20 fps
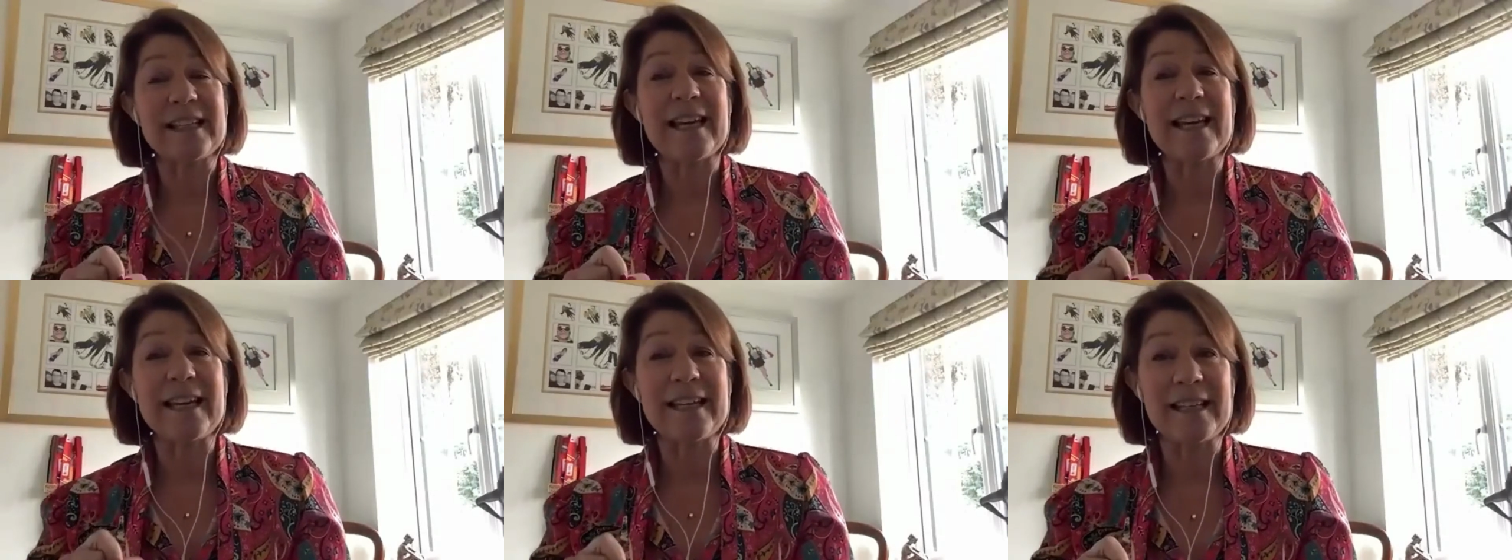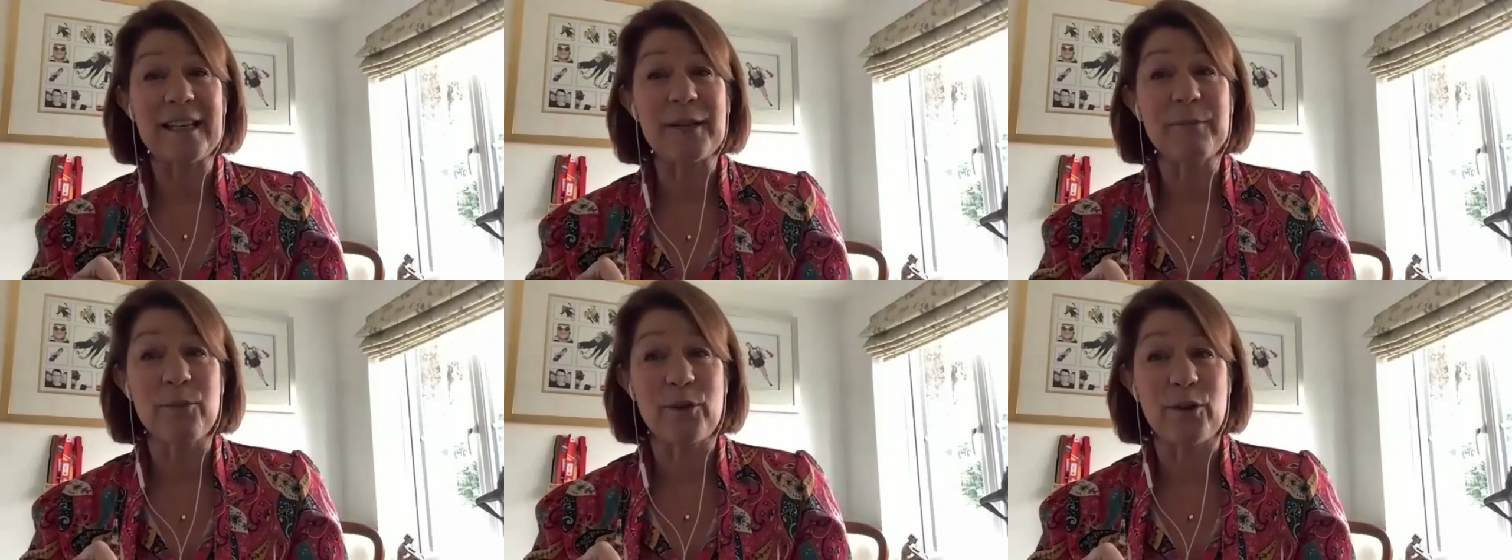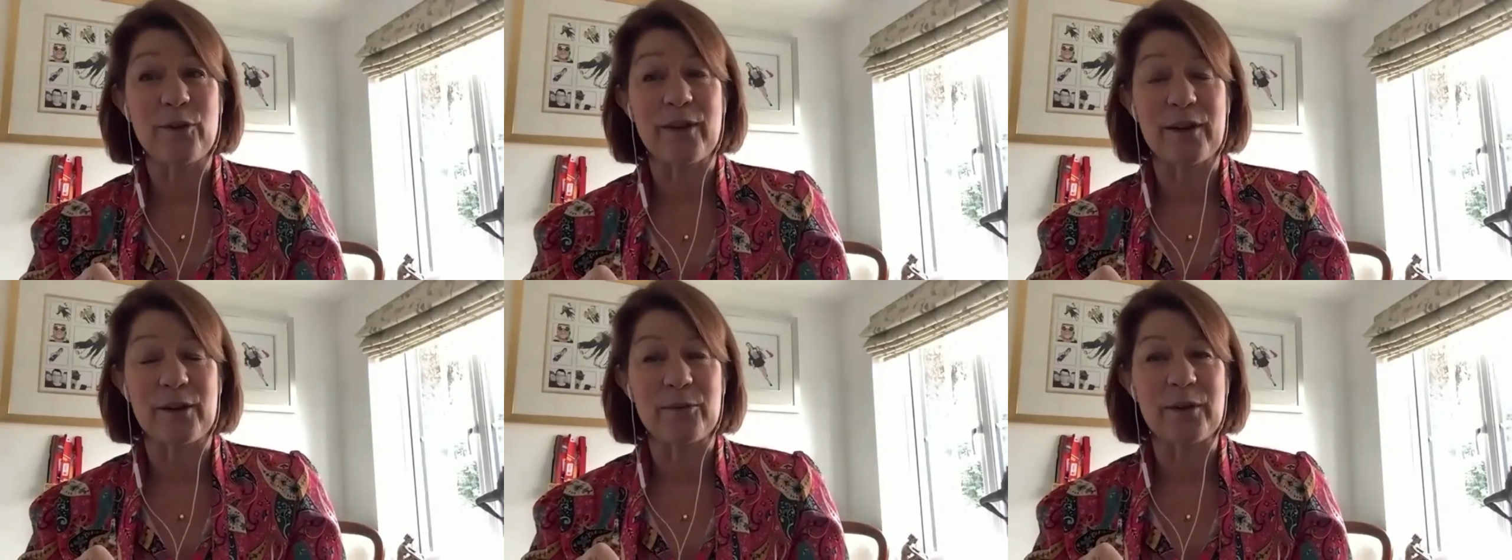he did
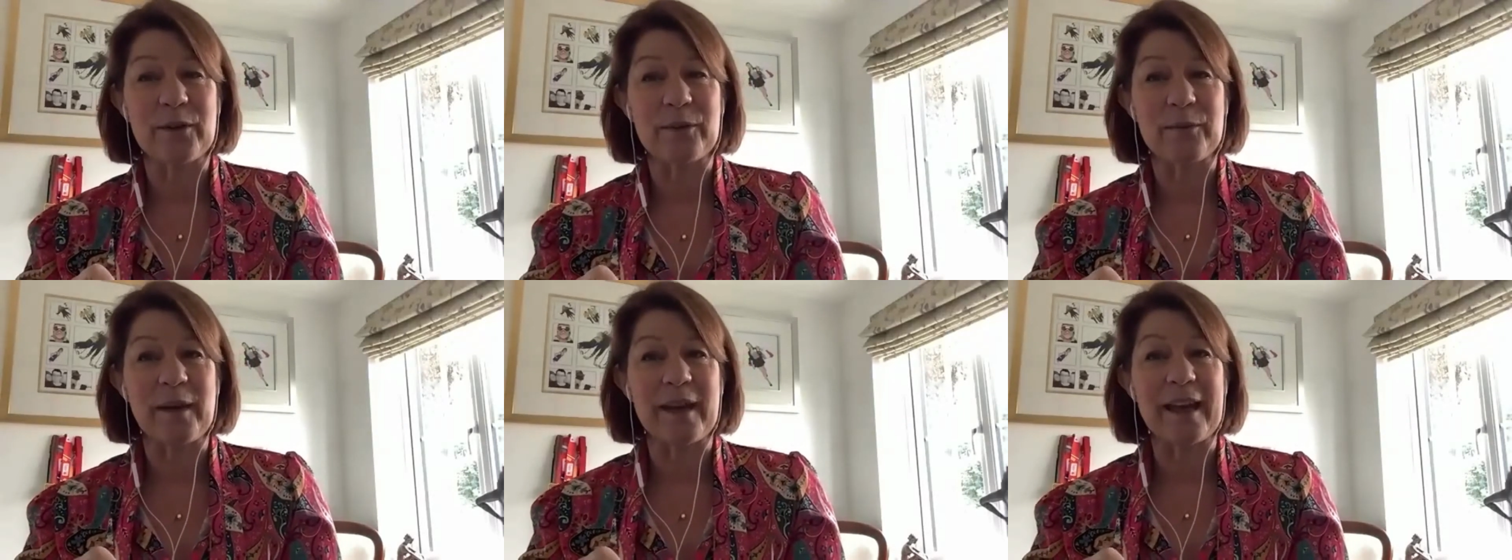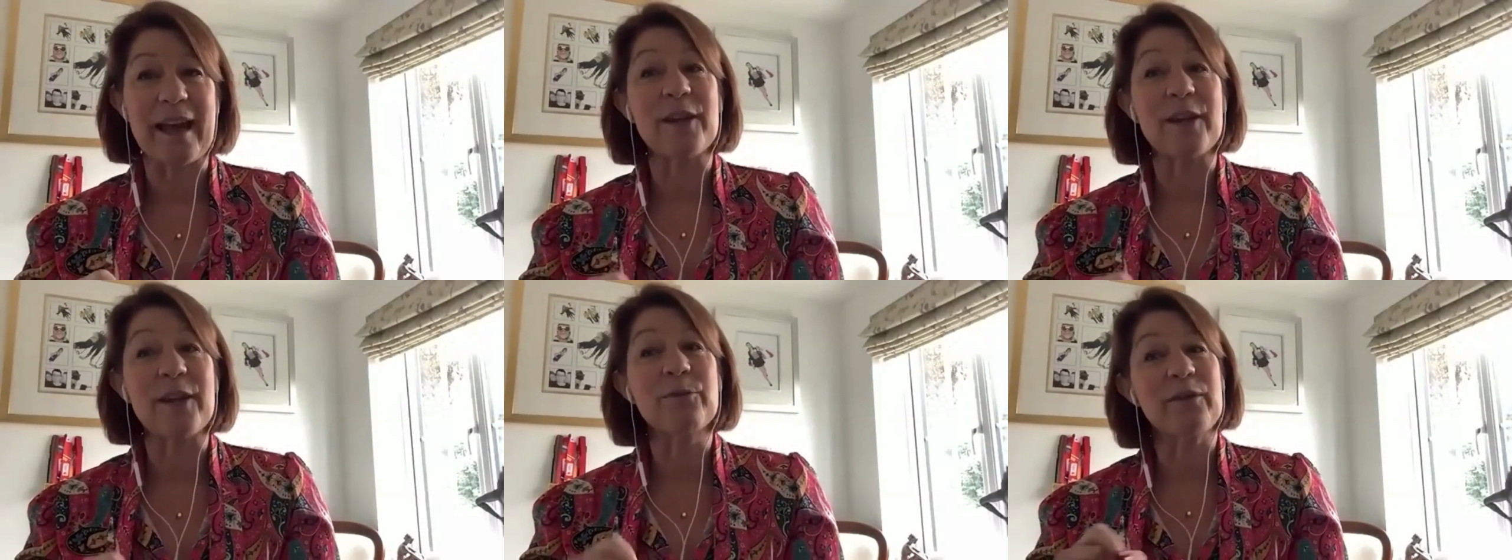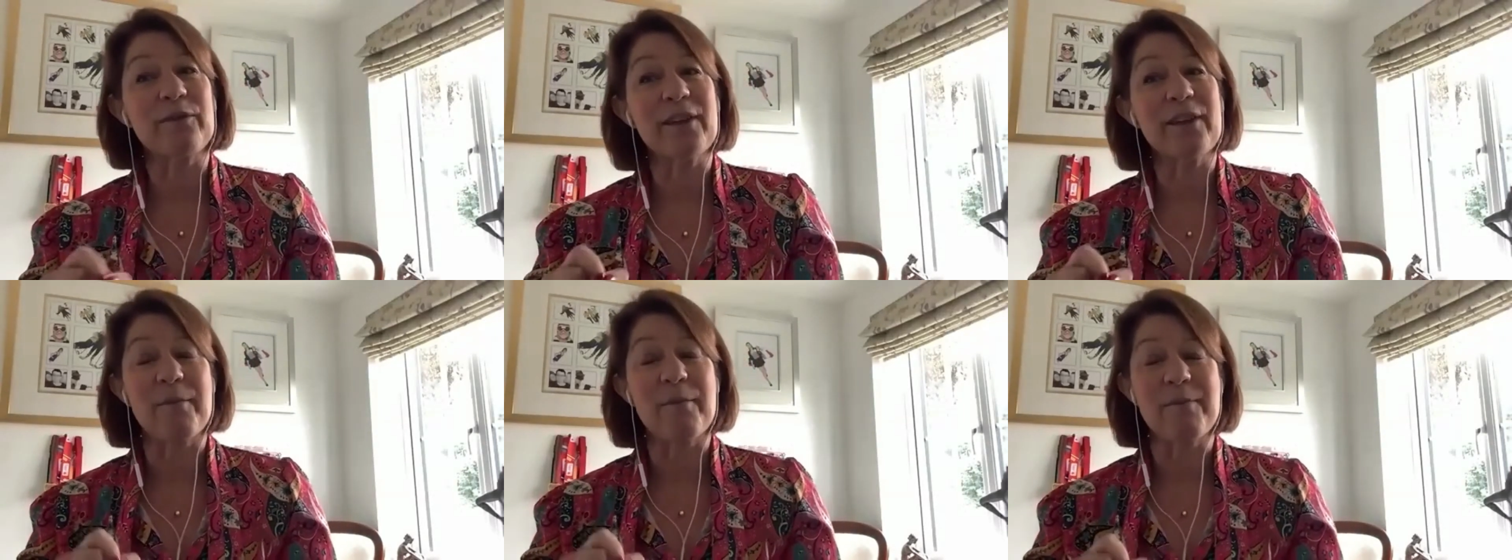move in with me, and
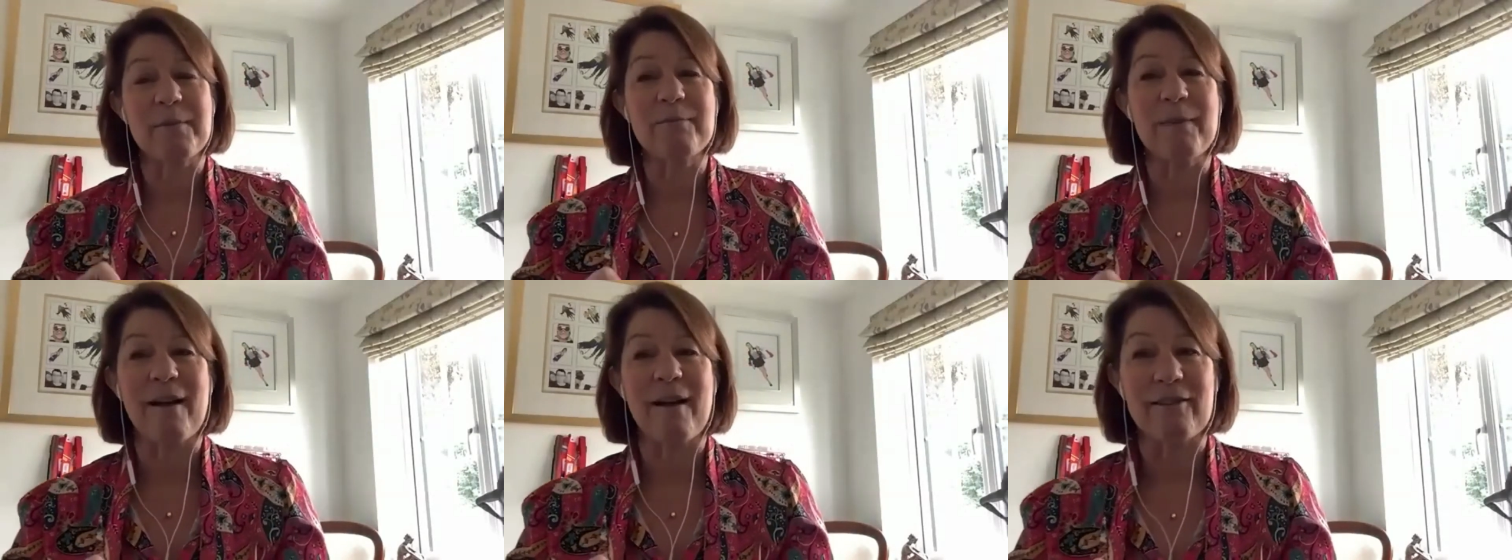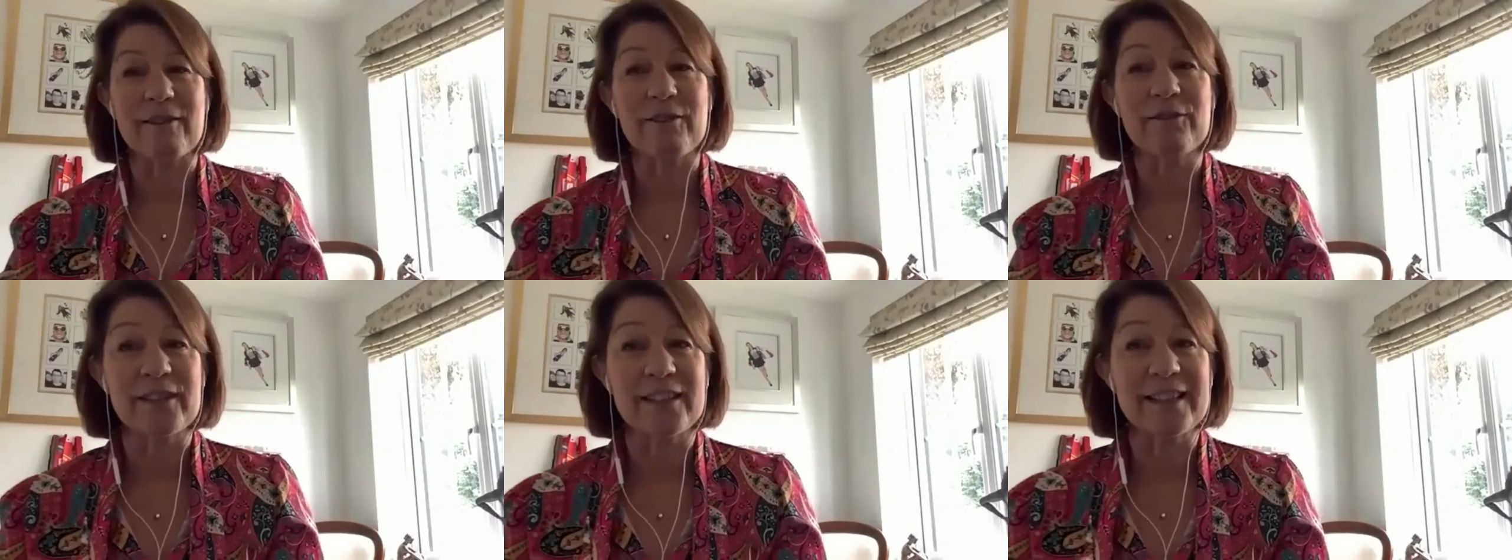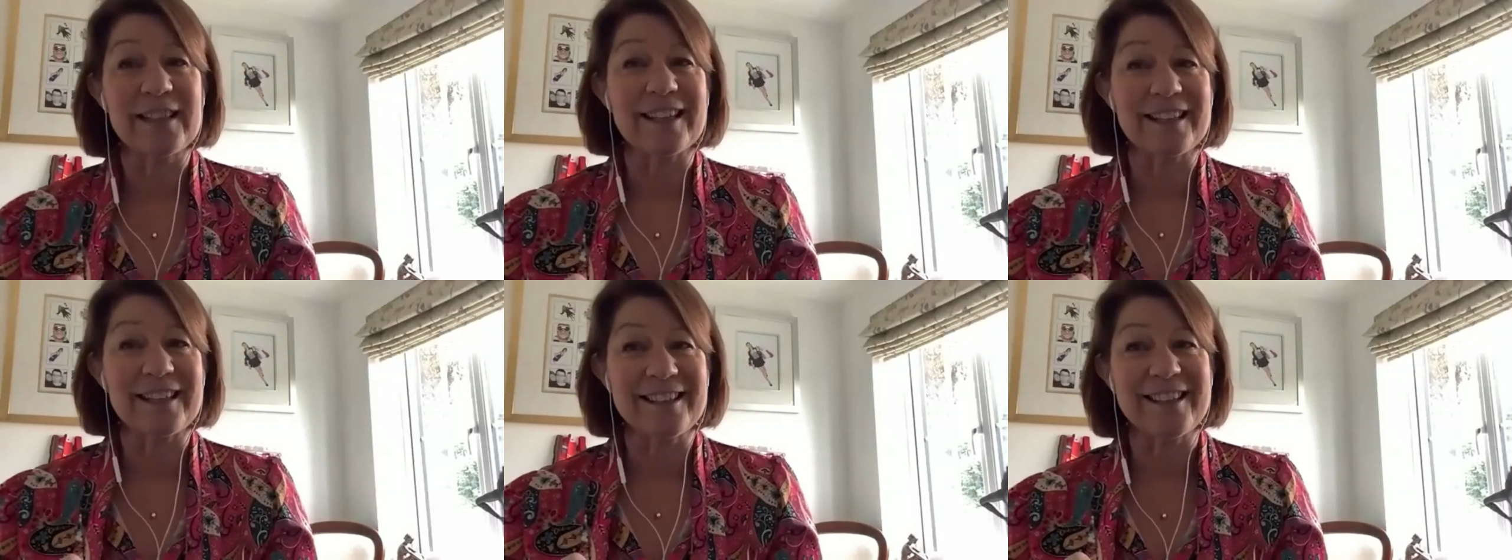we've now been married for
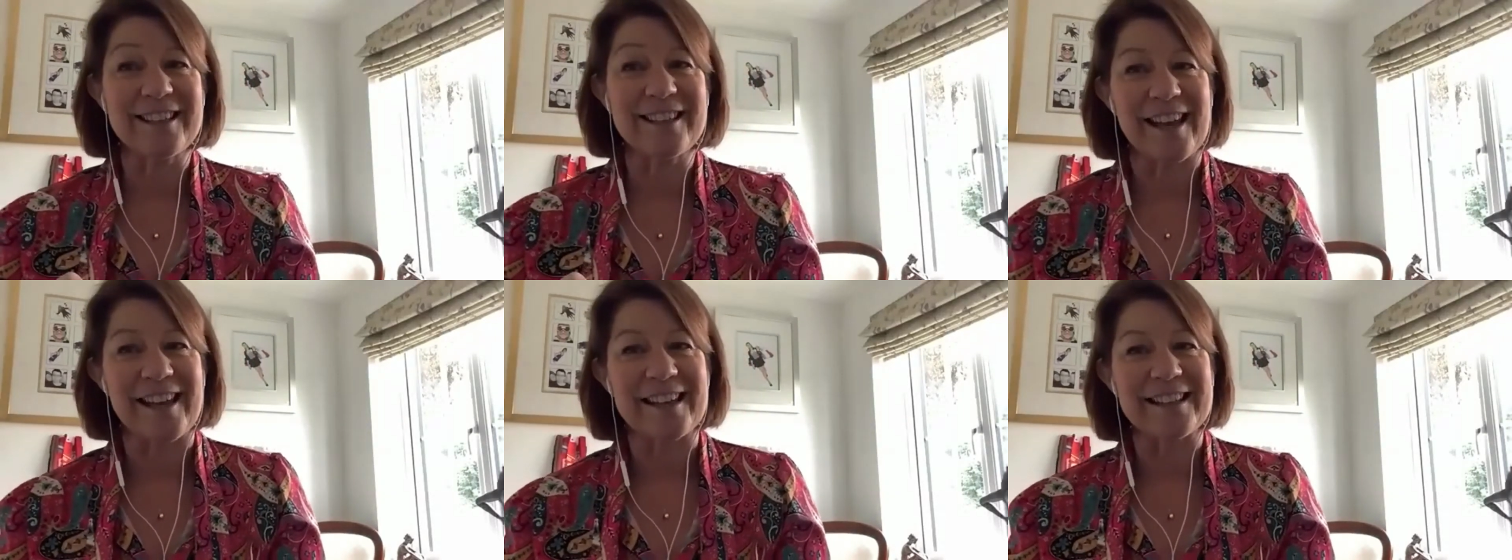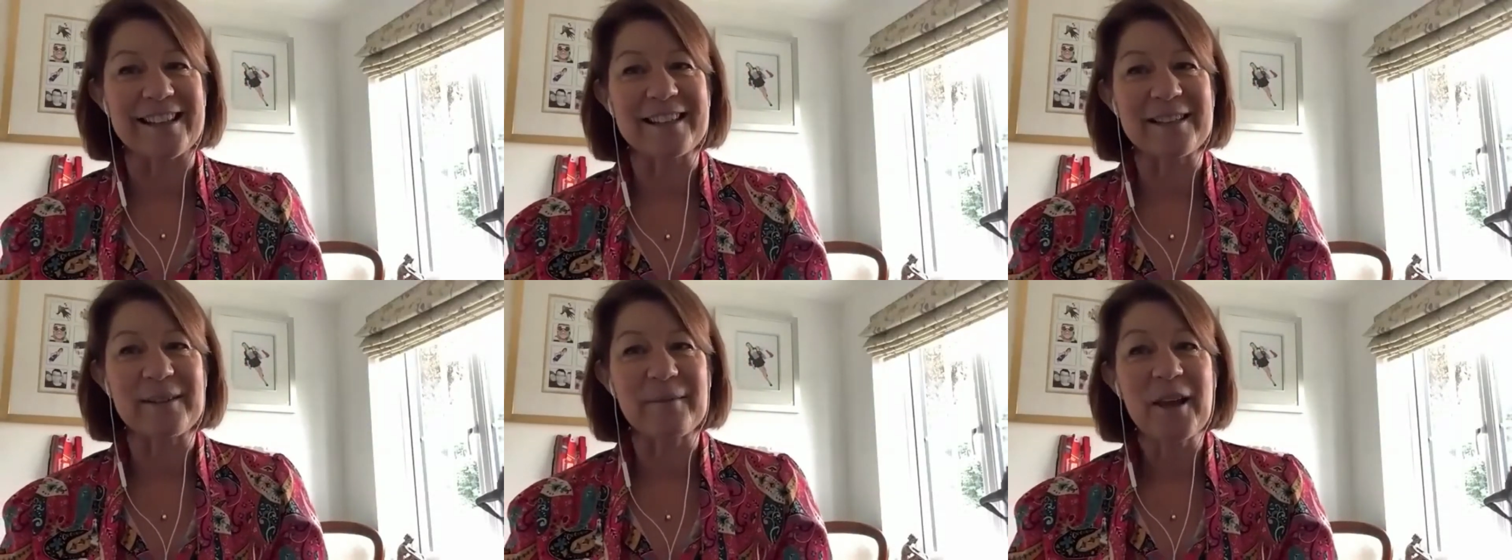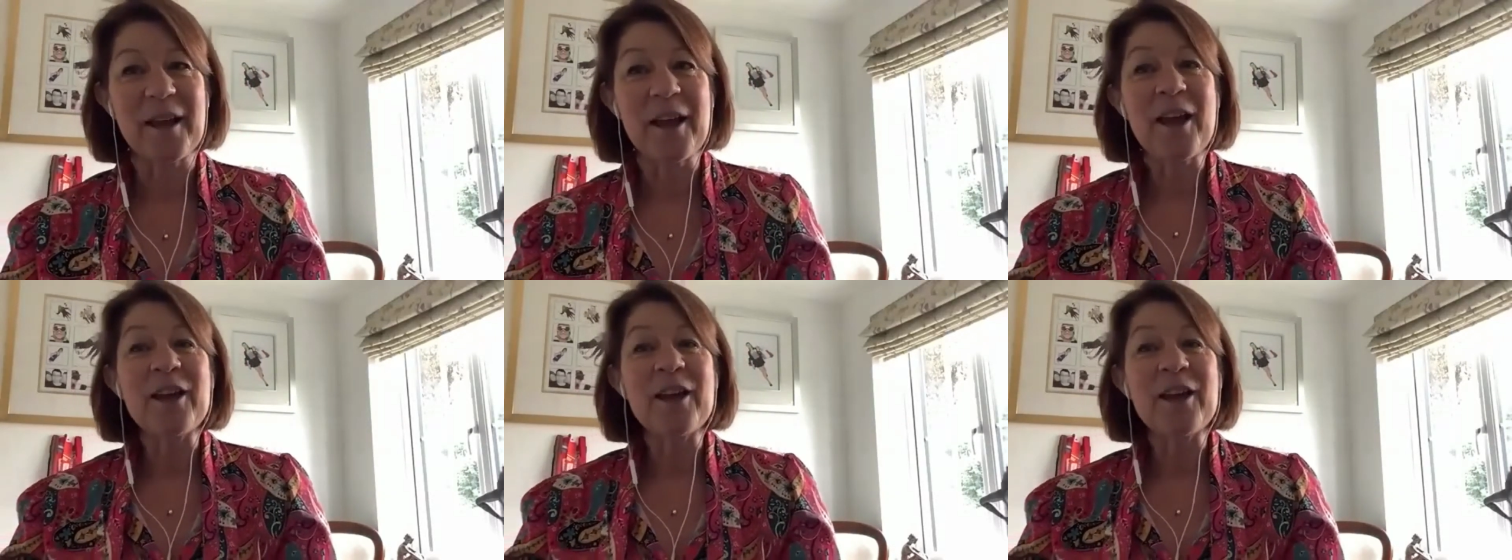6 years.